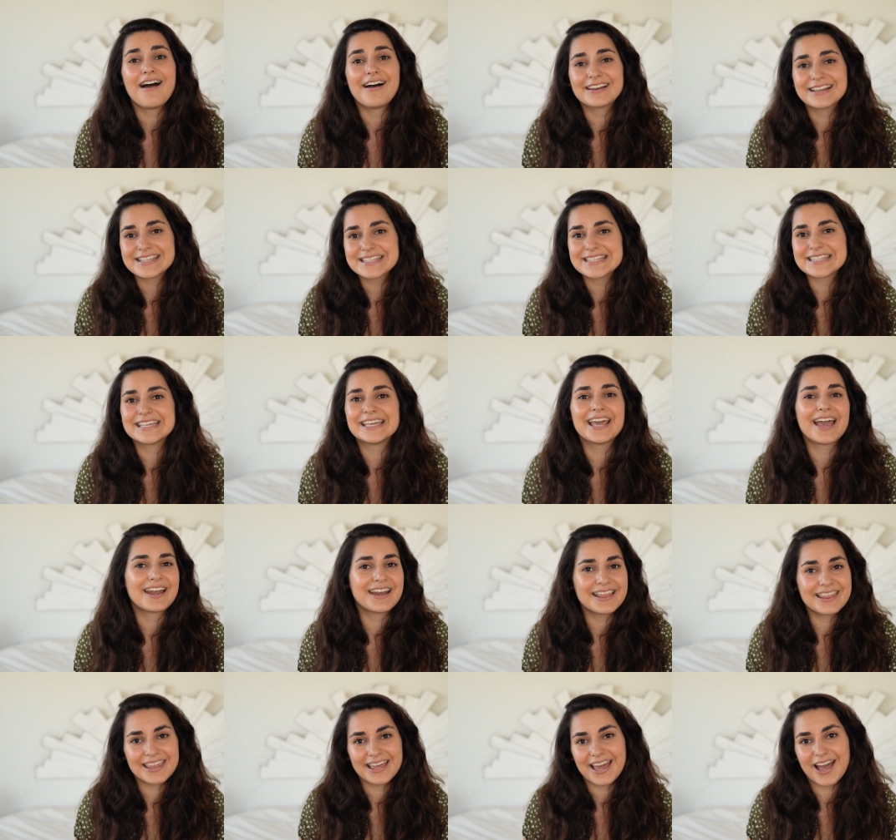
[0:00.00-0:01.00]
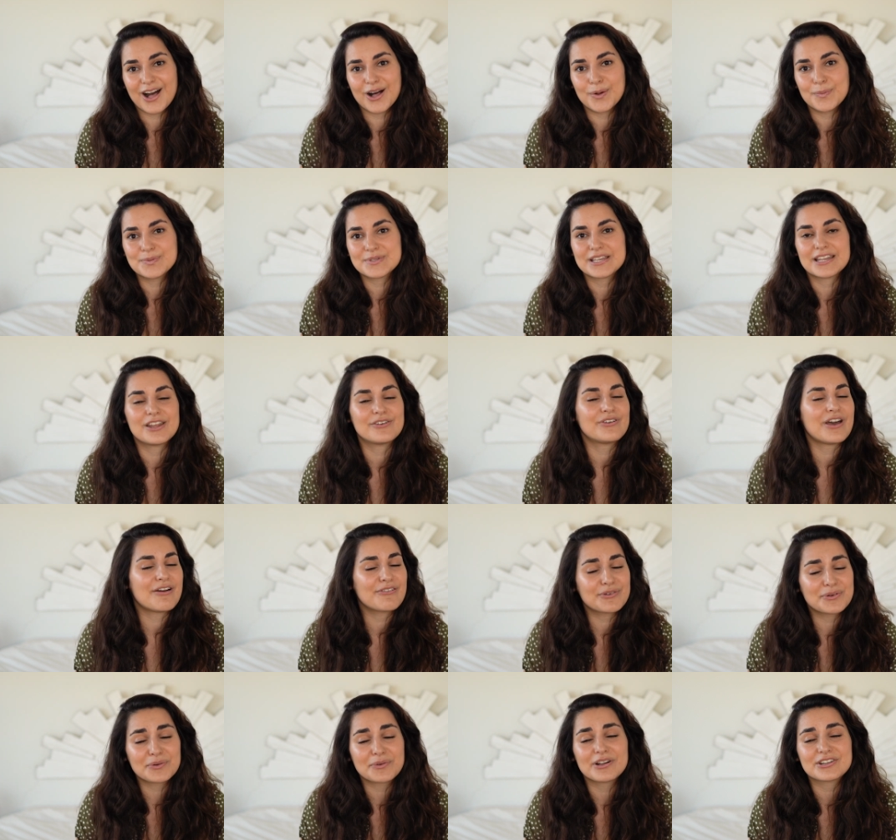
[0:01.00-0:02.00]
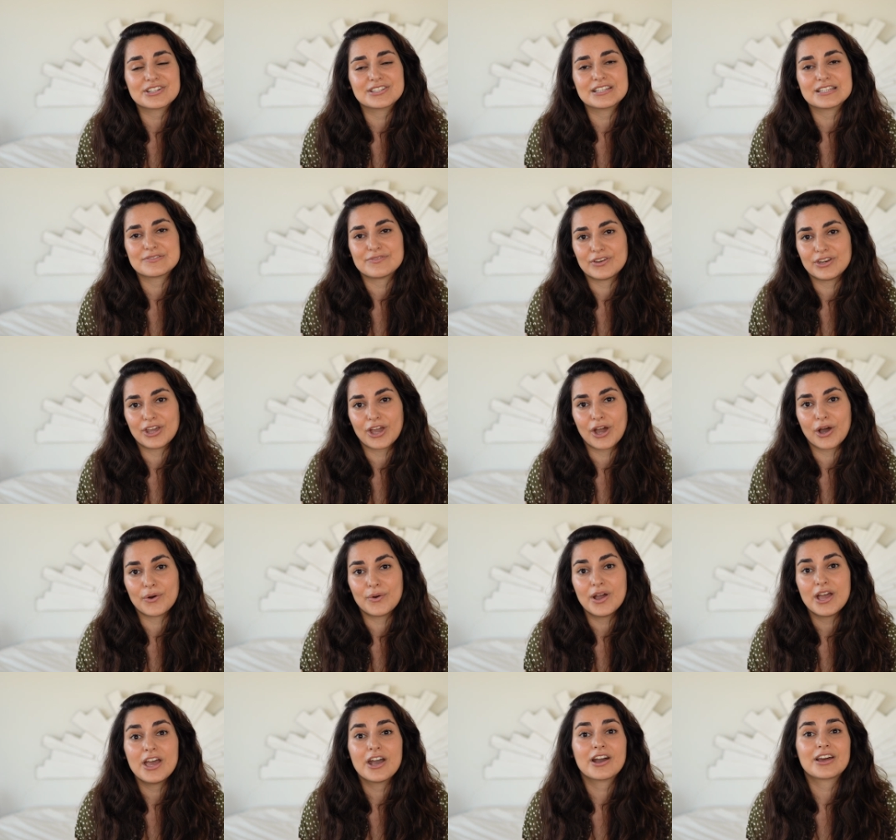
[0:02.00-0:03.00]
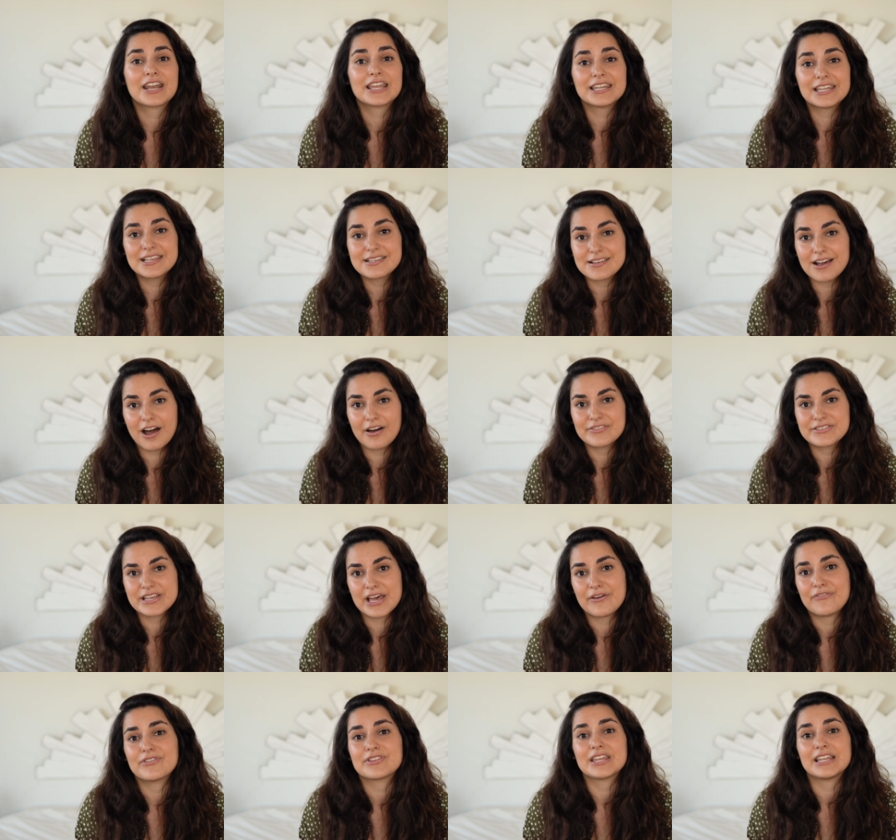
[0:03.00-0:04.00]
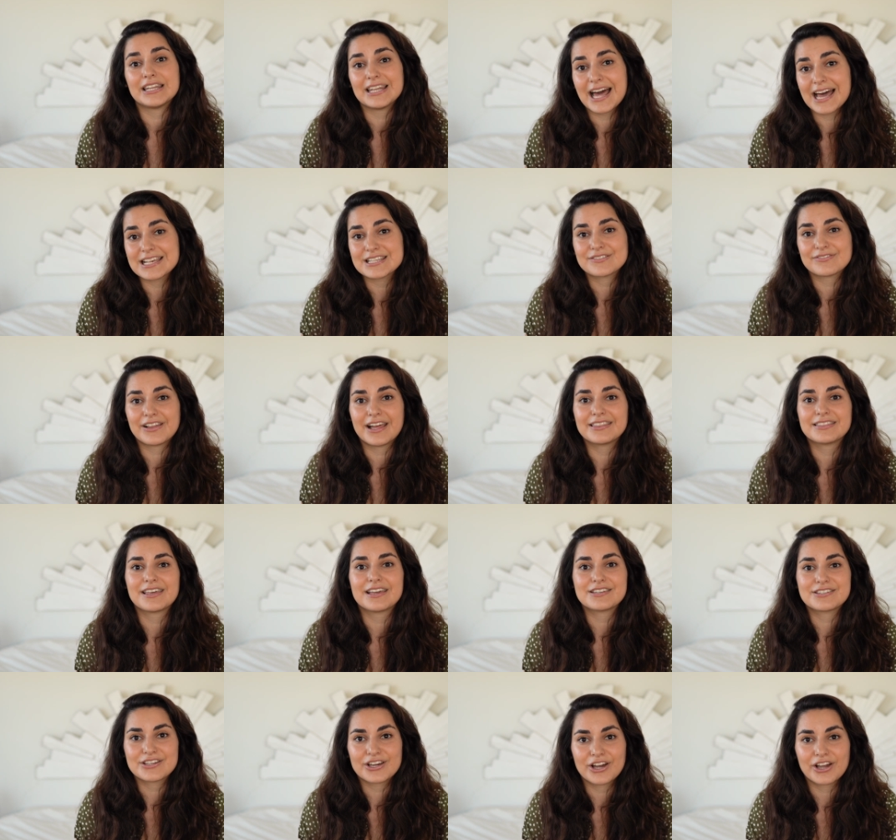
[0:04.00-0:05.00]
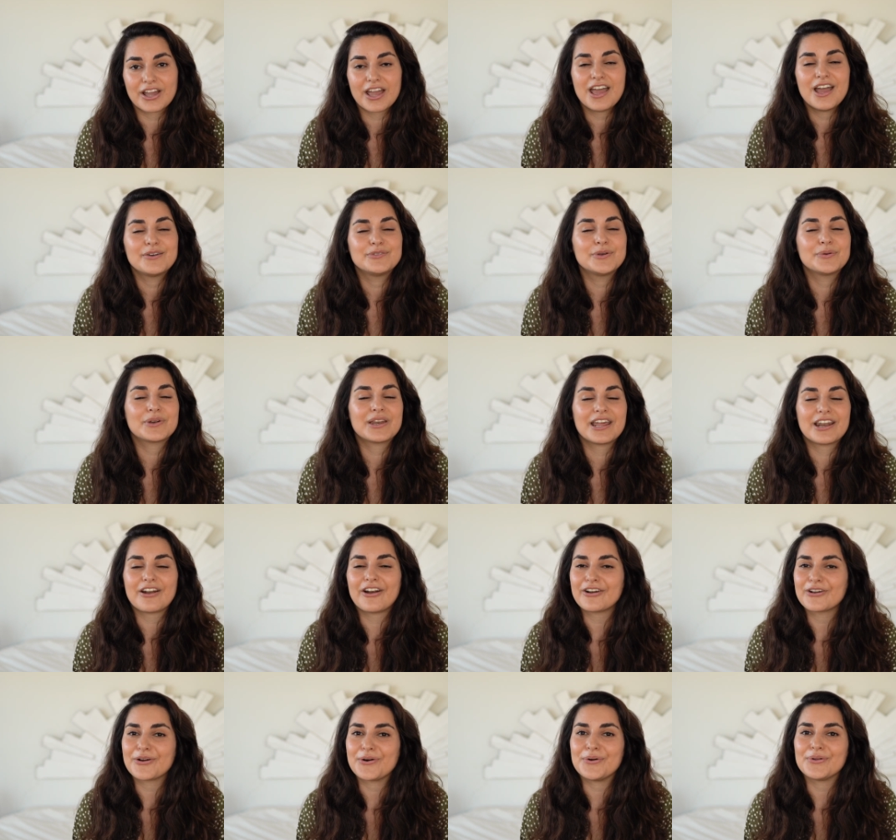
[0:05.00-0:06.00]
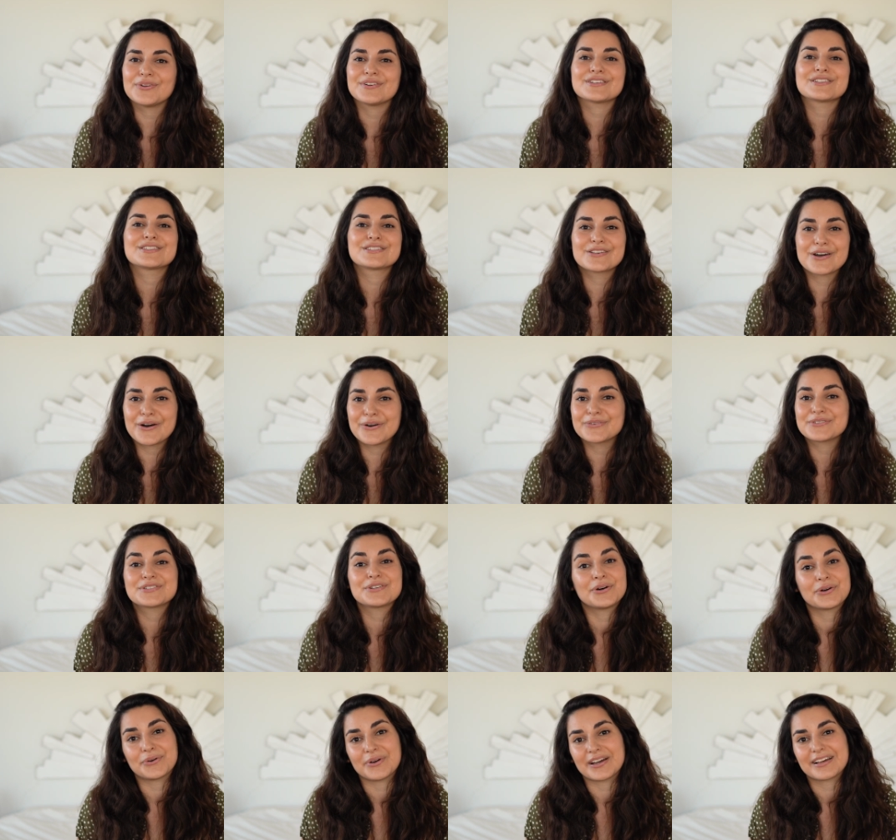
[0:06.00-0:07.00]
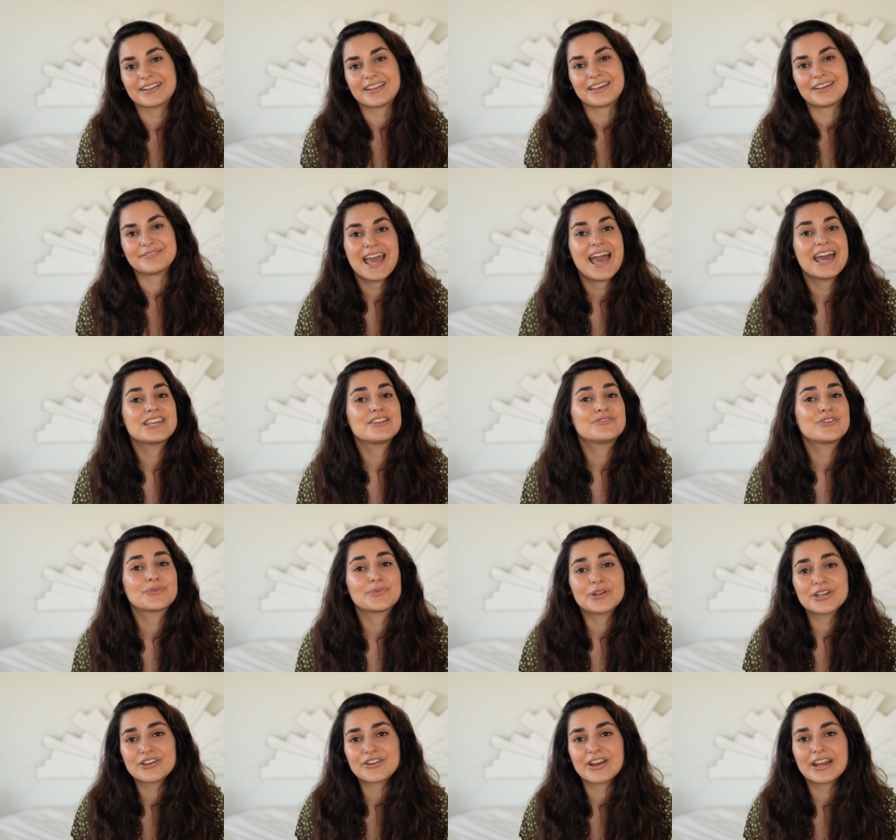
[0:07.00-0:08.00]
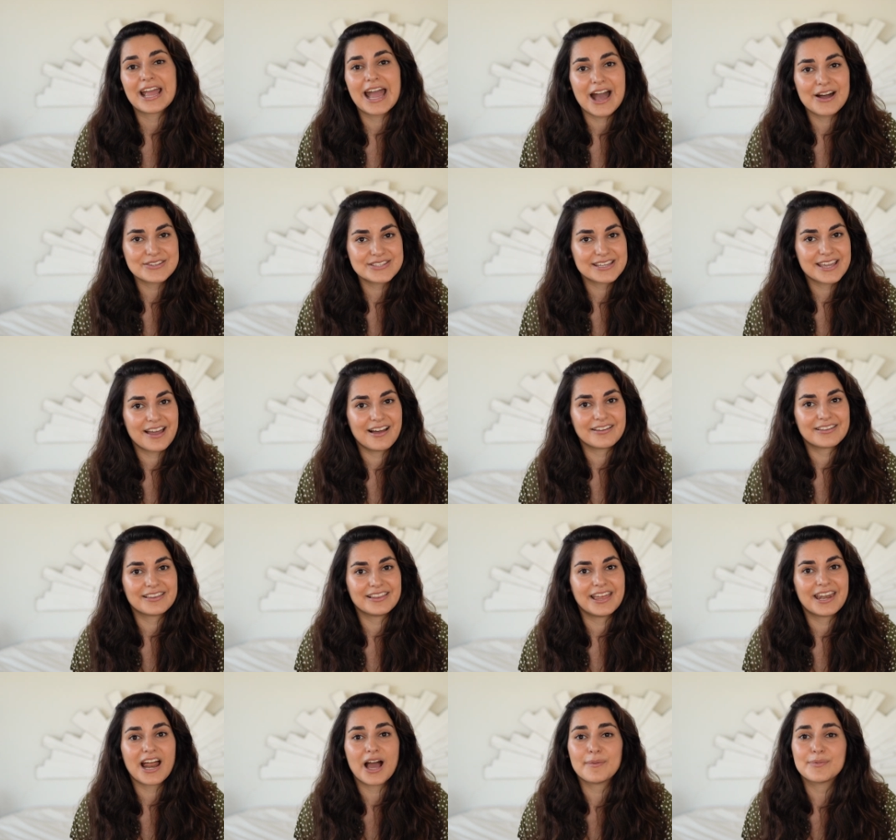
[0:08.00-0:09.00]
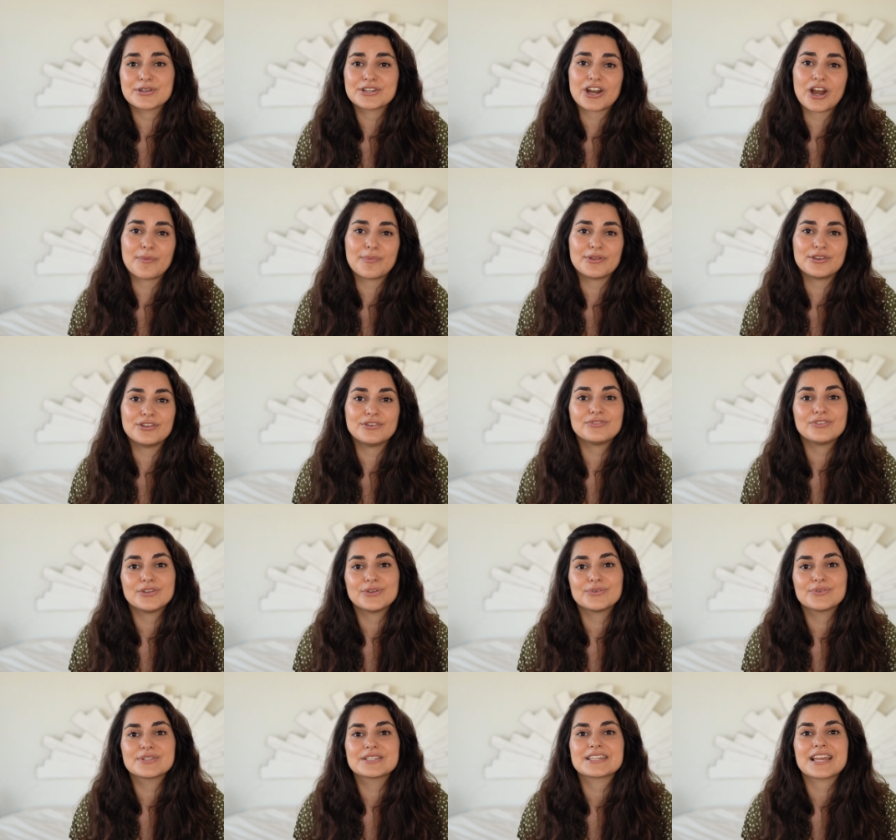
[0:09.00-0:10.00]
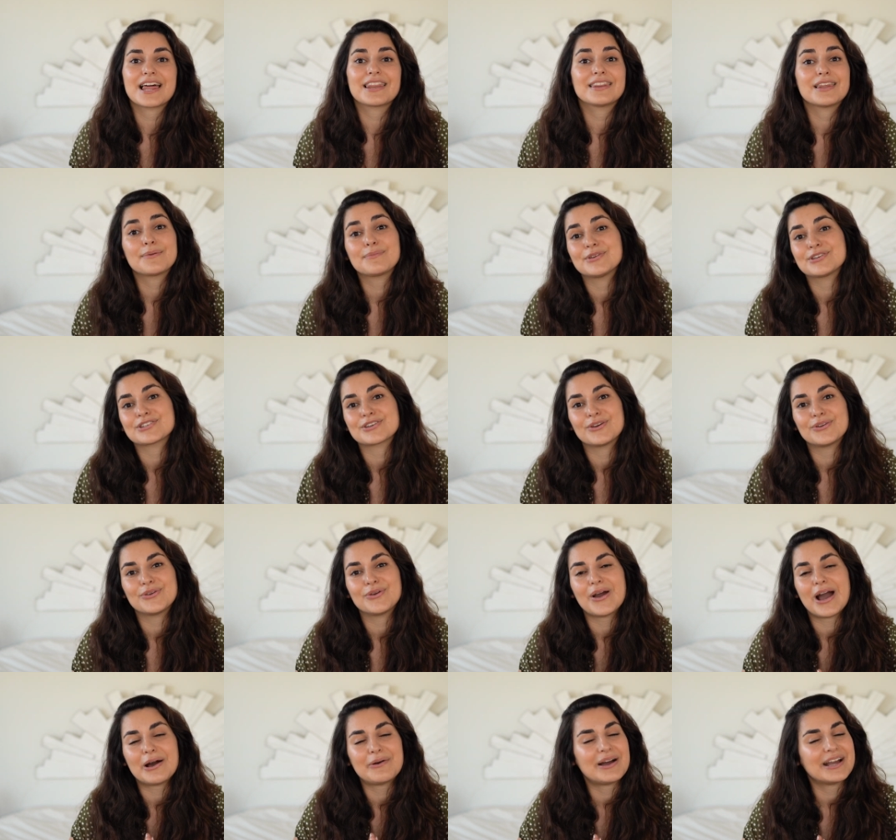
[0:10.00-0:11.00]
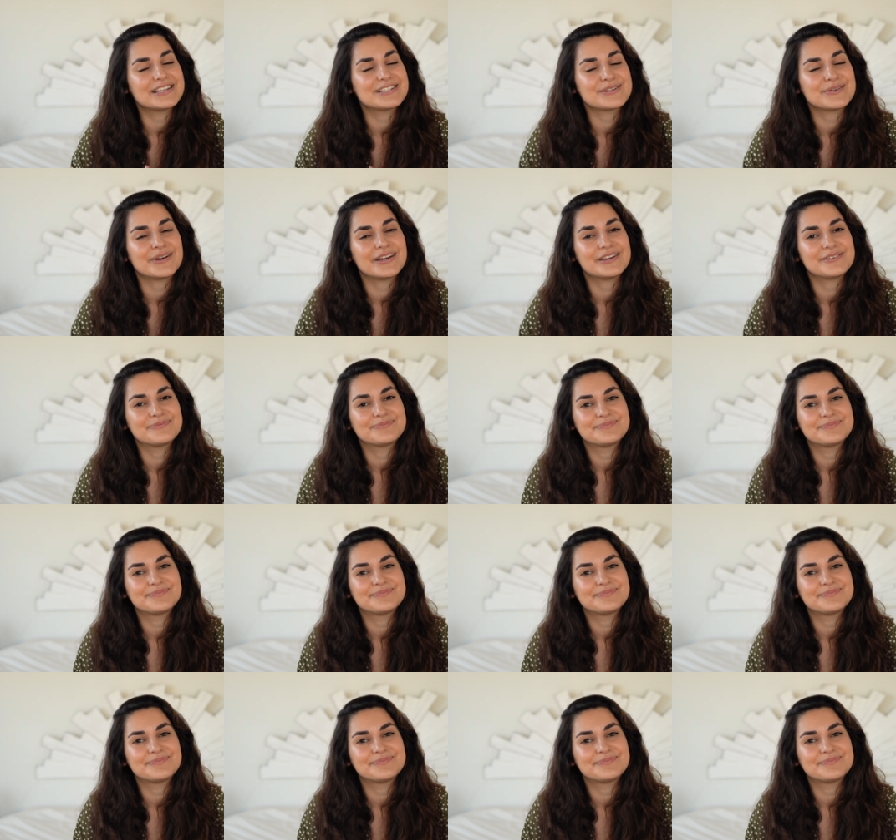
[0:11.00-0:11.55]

Honestly, anything helps, and if everyone watching this video could at least offset for the last flight they took, we would hit our goal so, so quickly. And if you're wondering how to calculate how much carbon you've used, let me show you how I do it.